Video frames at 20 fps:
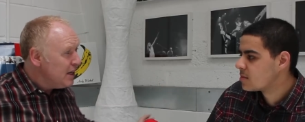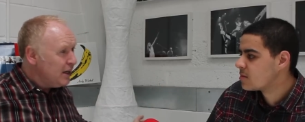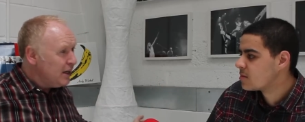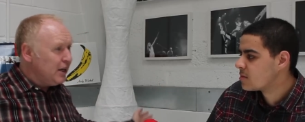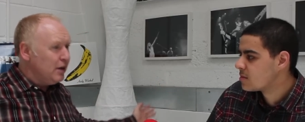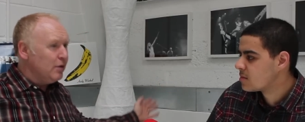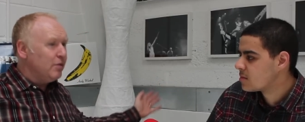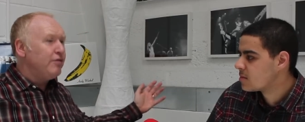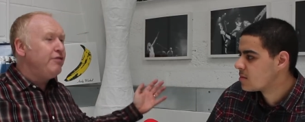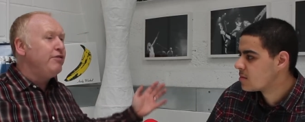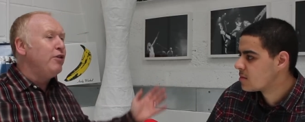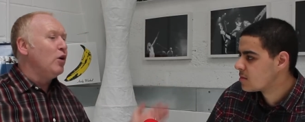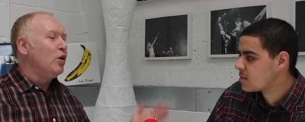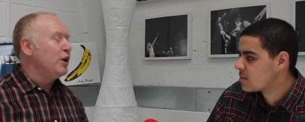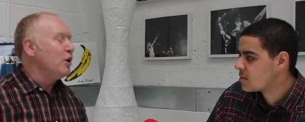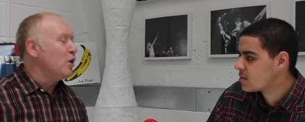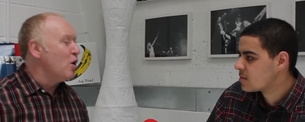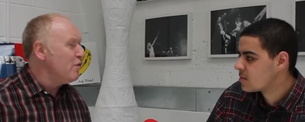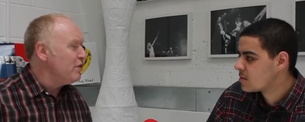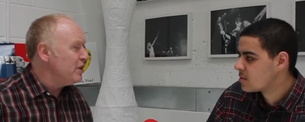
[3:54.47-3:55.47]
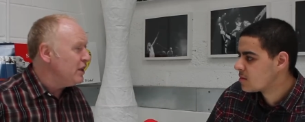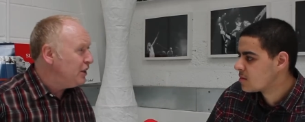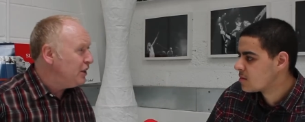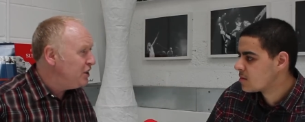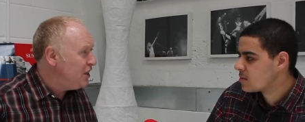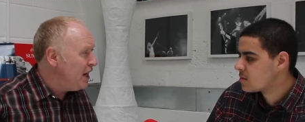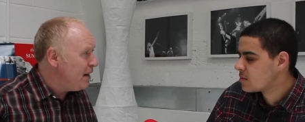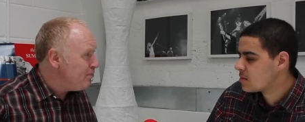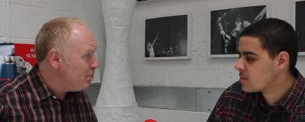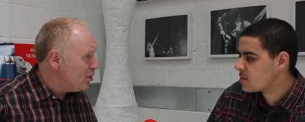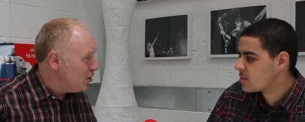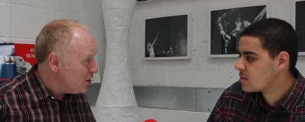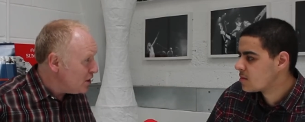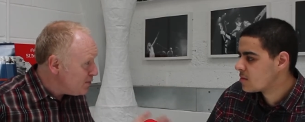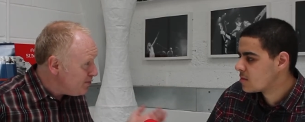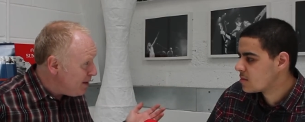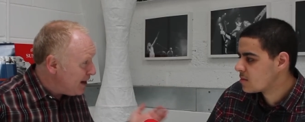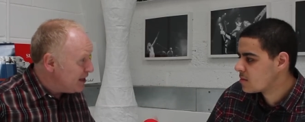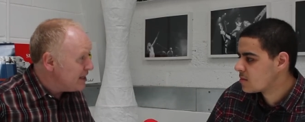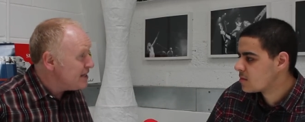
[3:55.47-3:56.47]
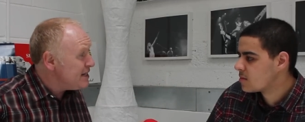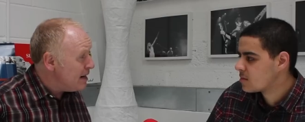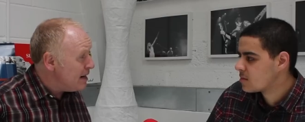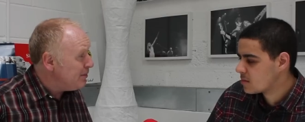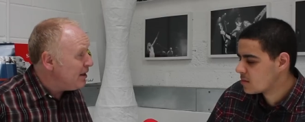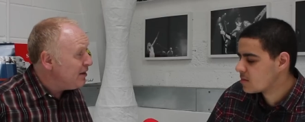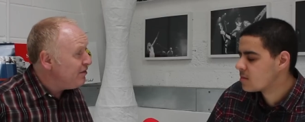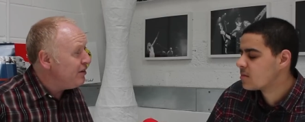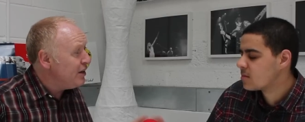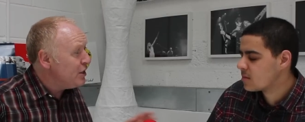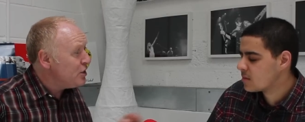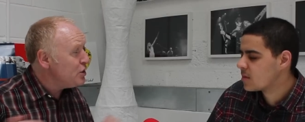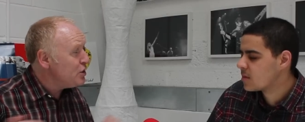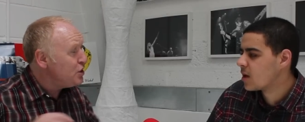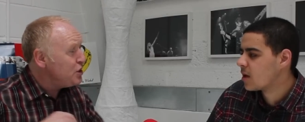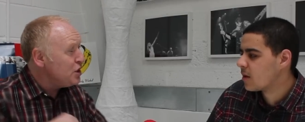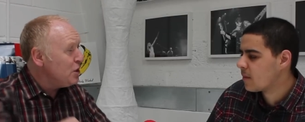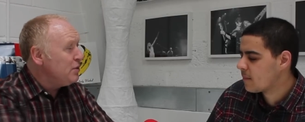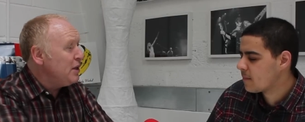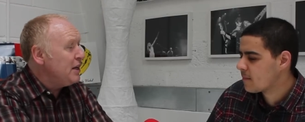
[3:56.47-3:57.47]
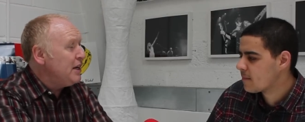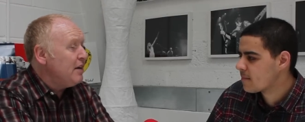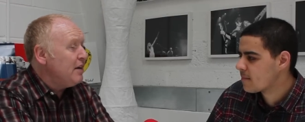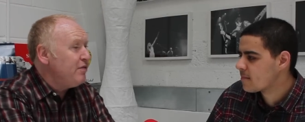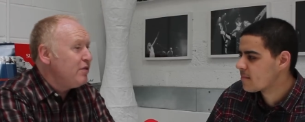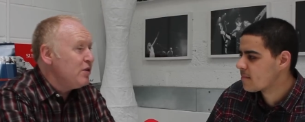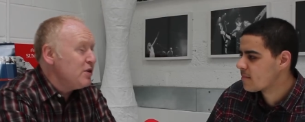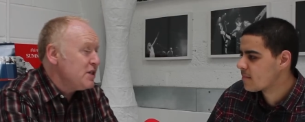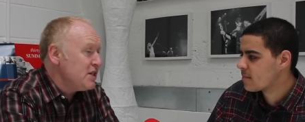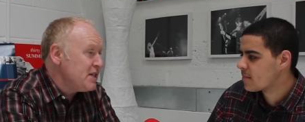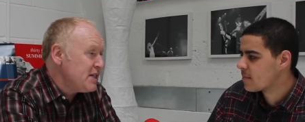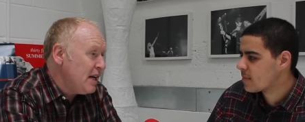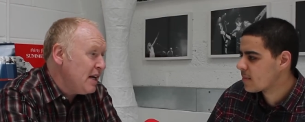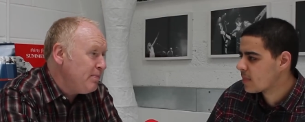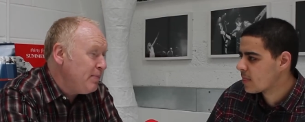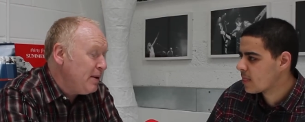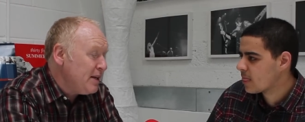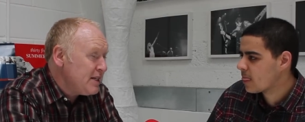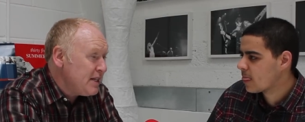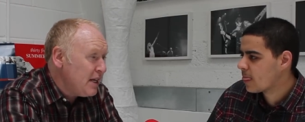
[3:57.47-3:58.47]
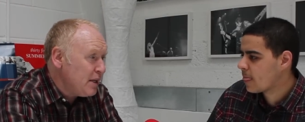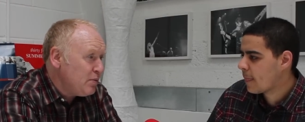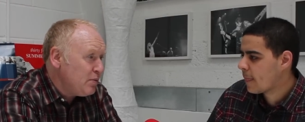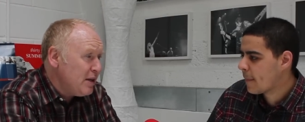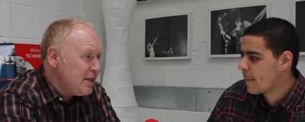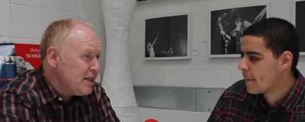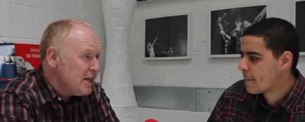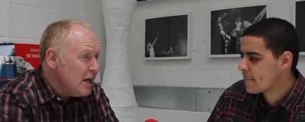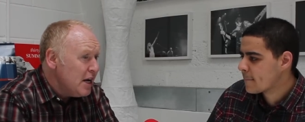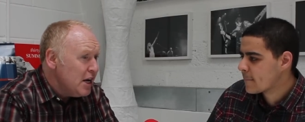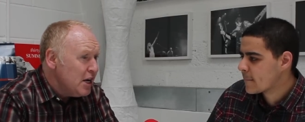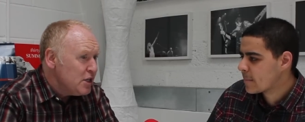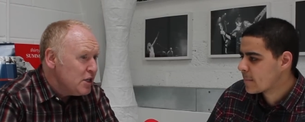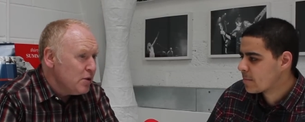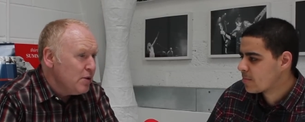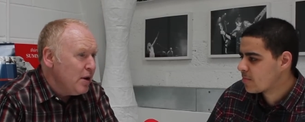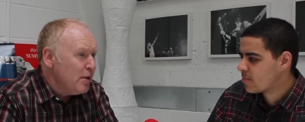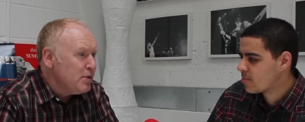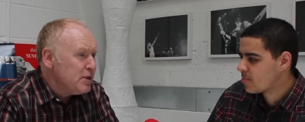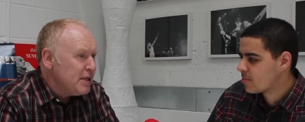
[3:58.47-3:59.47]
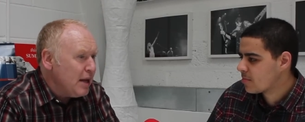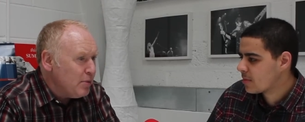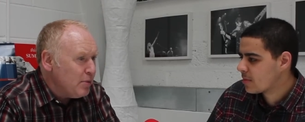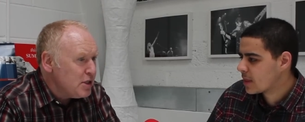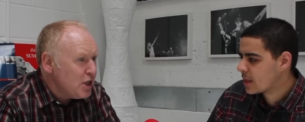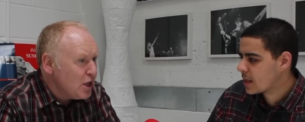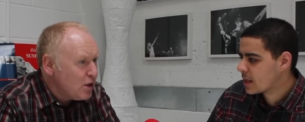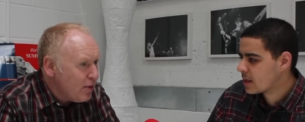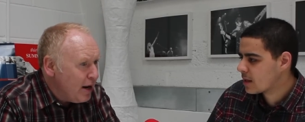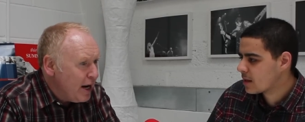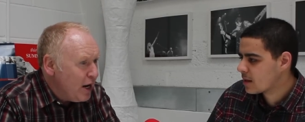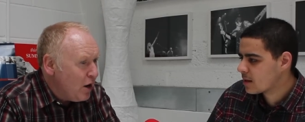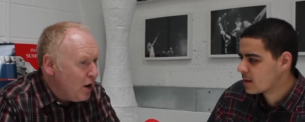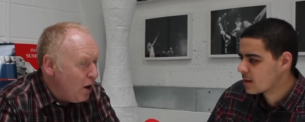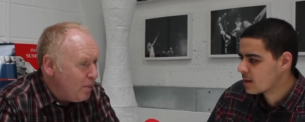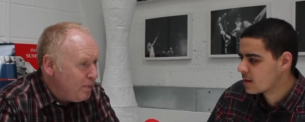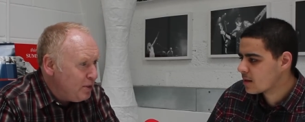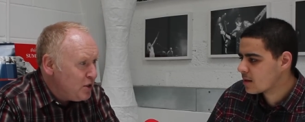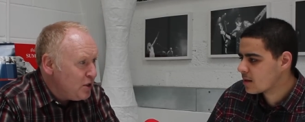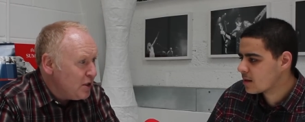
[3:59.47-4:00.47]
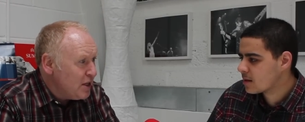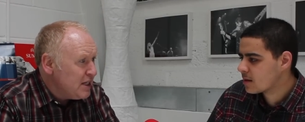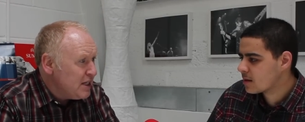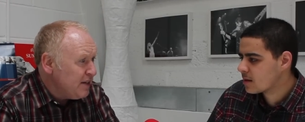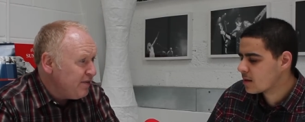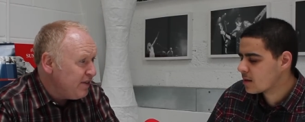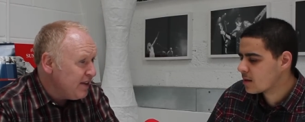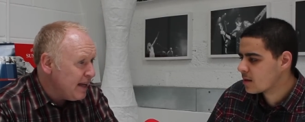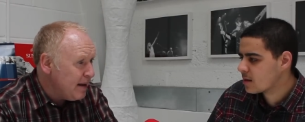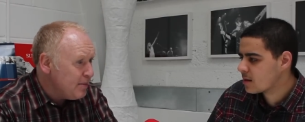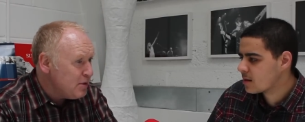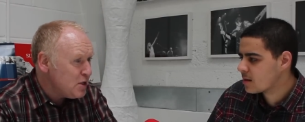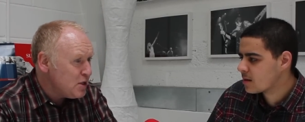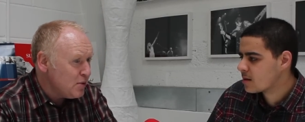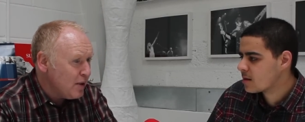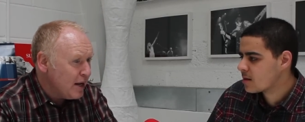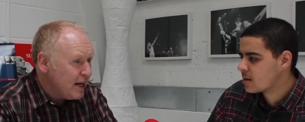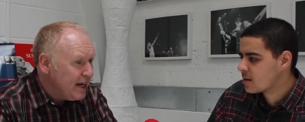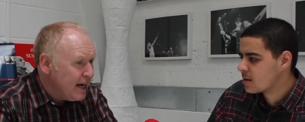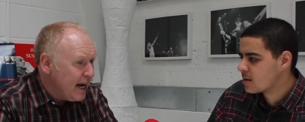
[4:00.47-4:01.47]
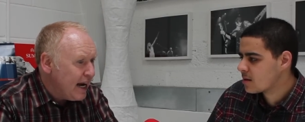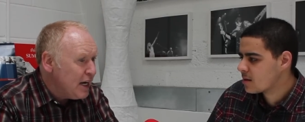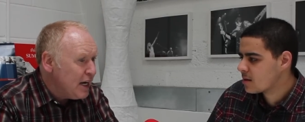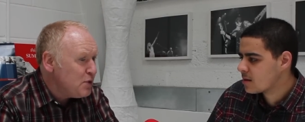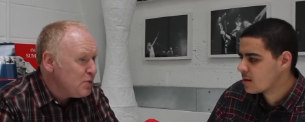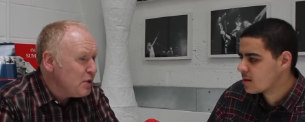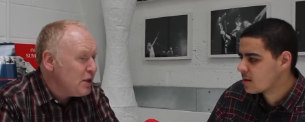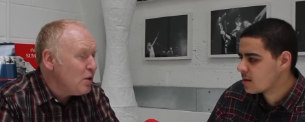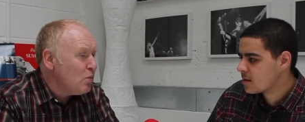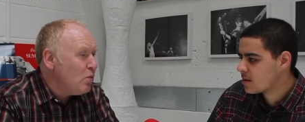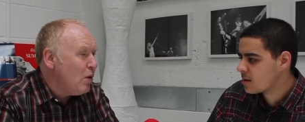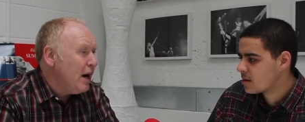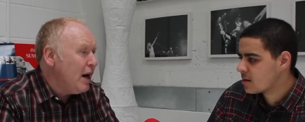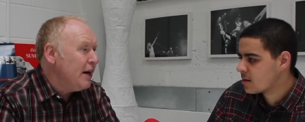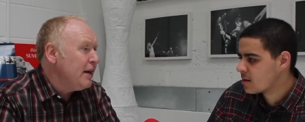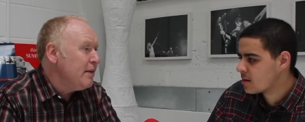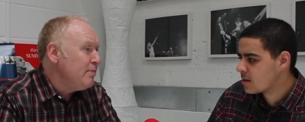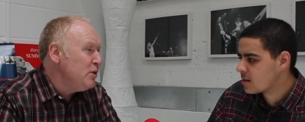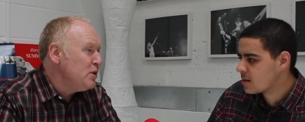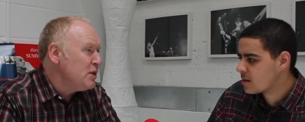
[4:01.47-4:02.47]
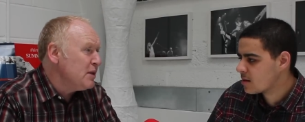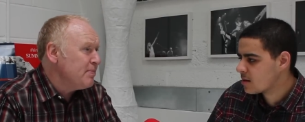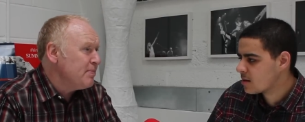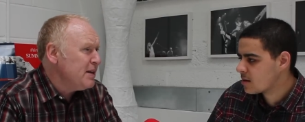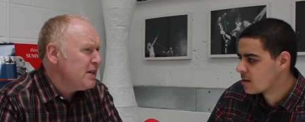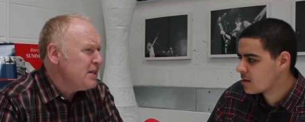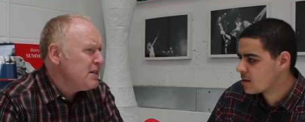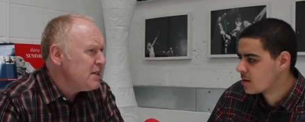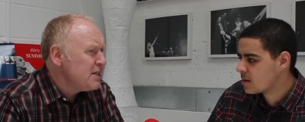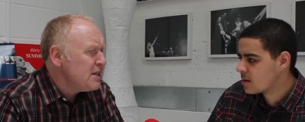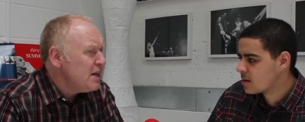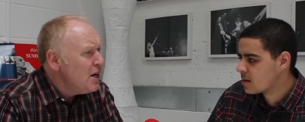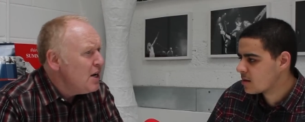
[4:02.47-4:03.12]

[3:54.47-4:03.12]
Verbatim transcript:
Speaker 1: you know, falling over cheque checkbooks by the time they'd finished the show they did for us at South by Southwest. So it was that was a great opportunity for them to engage with the wider music business.